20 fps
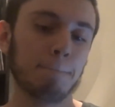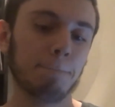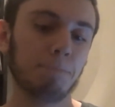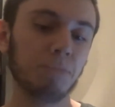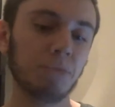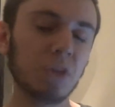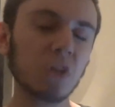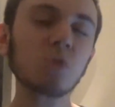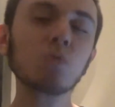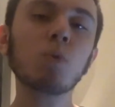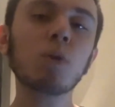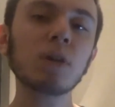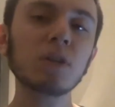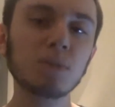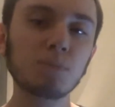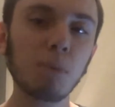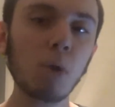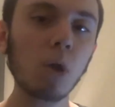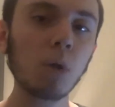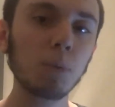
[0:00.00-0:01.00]
This one is
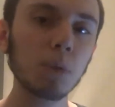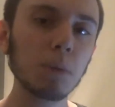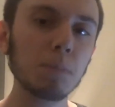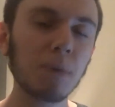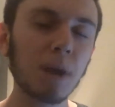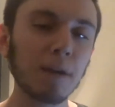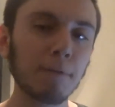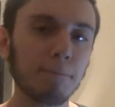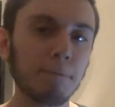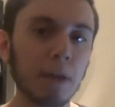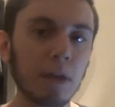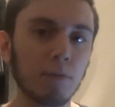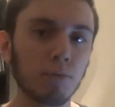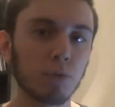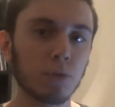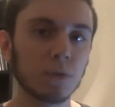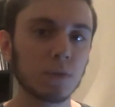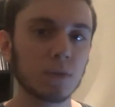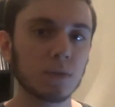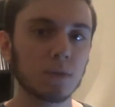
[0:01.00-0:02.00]
probably my
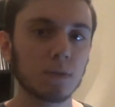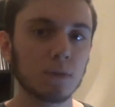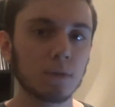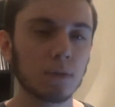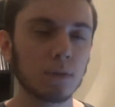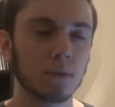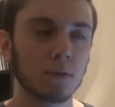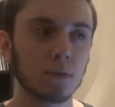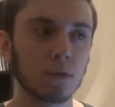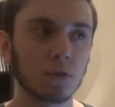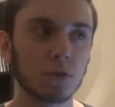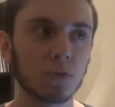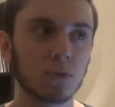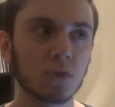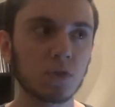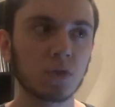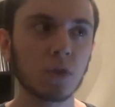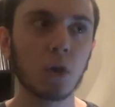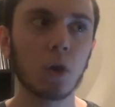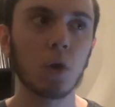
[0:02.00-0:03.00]
favorite
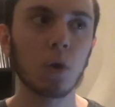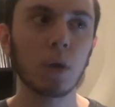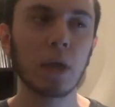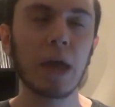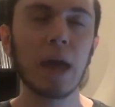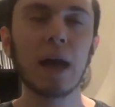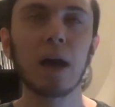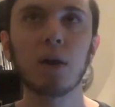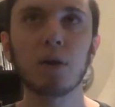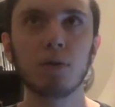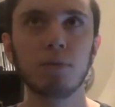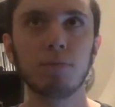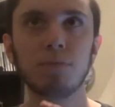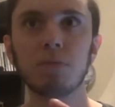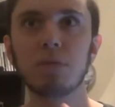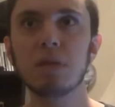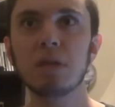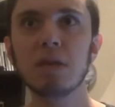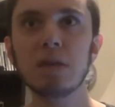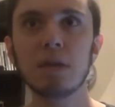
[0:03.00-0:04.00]
song out
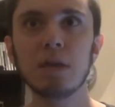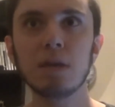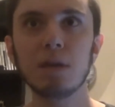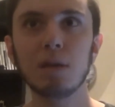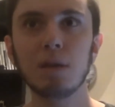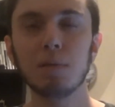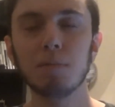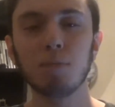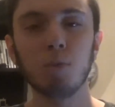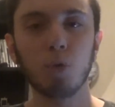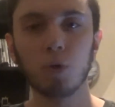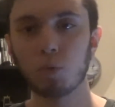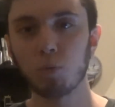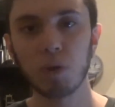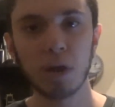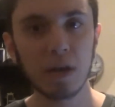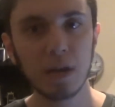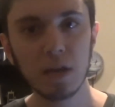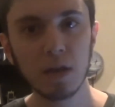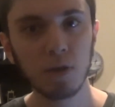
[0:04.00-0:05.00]
of the more
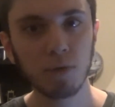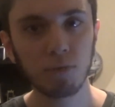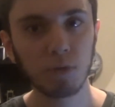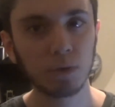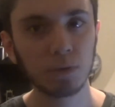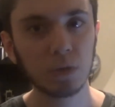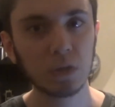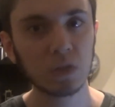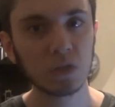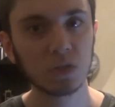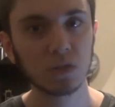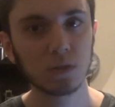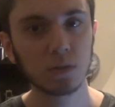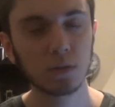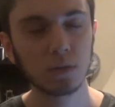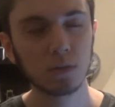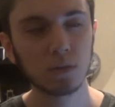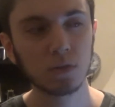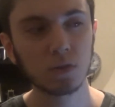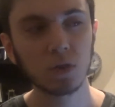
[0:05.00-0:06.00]
radio-friendly
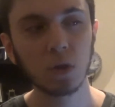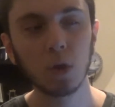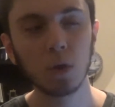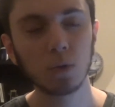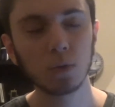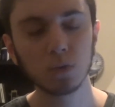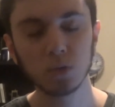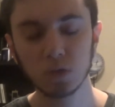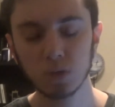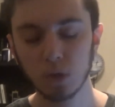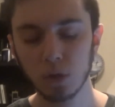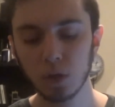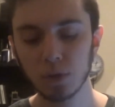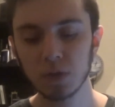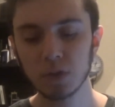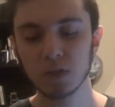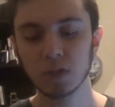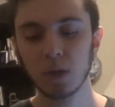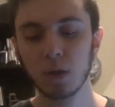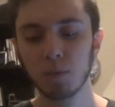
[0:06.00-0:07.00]
songs on
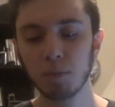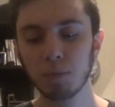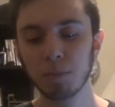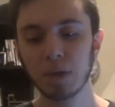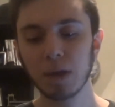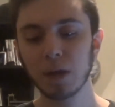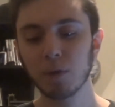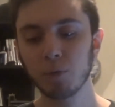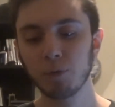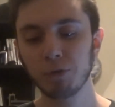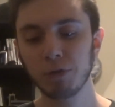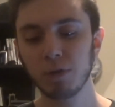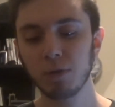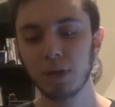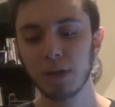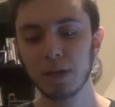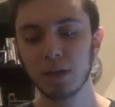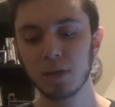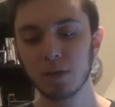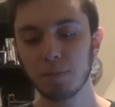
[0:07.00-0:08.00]
this album. I really
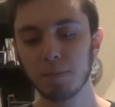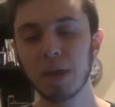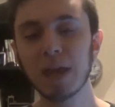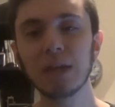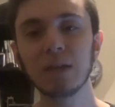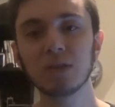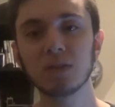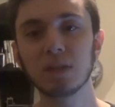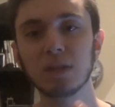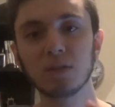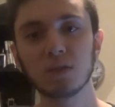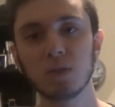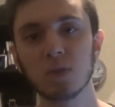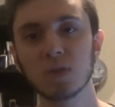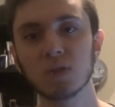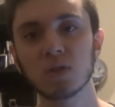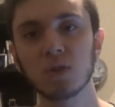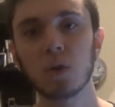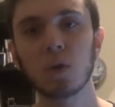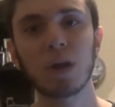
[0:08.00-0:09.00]
like the pacing to the
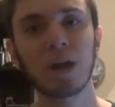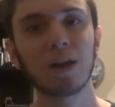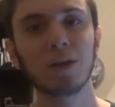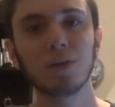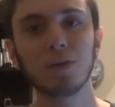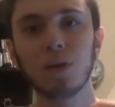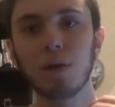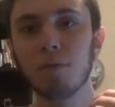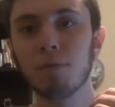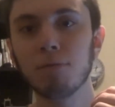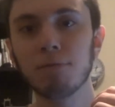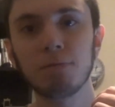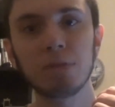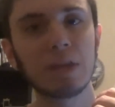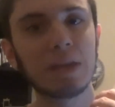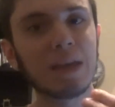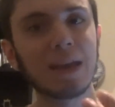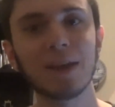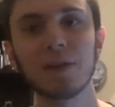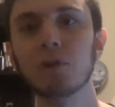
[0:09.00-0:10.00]
song. I love
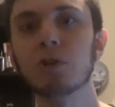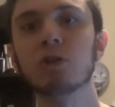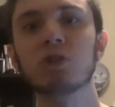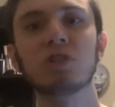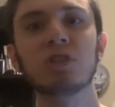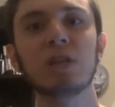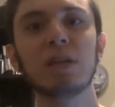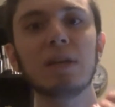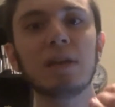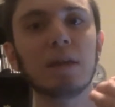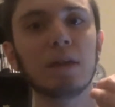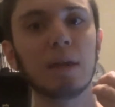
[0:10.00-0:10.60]
the energy